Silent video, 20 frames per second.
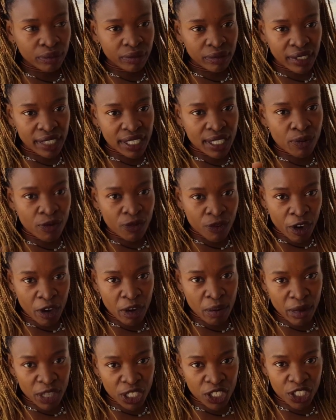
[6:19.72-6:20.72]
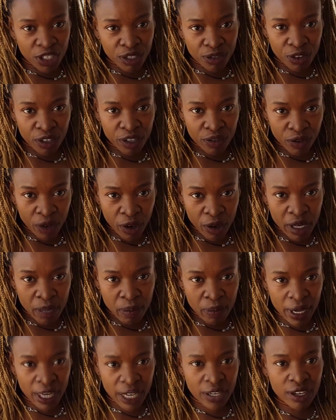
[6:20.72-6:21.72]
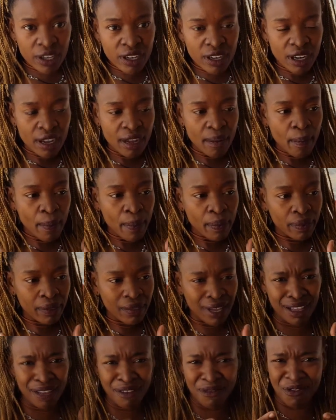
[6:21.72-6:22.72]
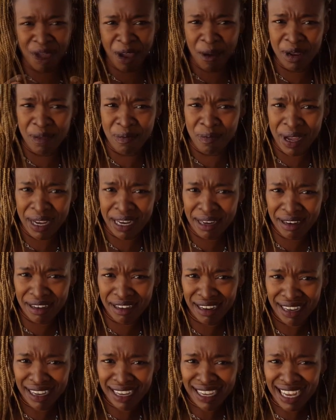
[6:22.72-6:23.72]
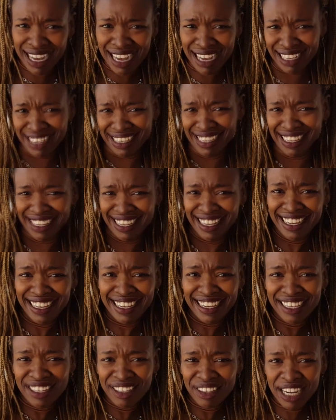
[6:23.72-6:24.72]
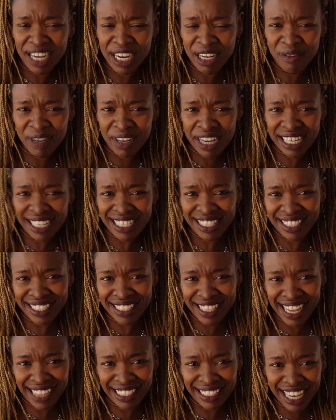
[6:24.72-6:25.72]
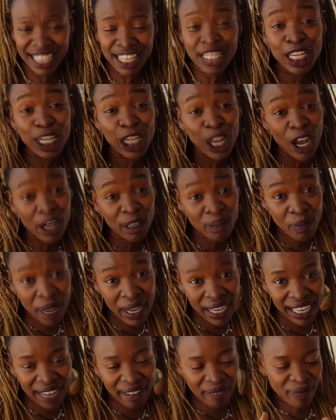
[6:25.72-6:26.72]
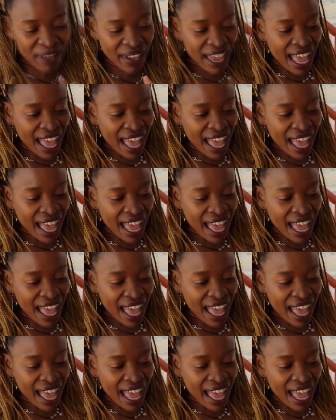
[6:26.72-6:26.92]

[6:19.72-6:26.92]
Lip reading: it's very much different, very better, very better. What kind of English is that? It's a lot better.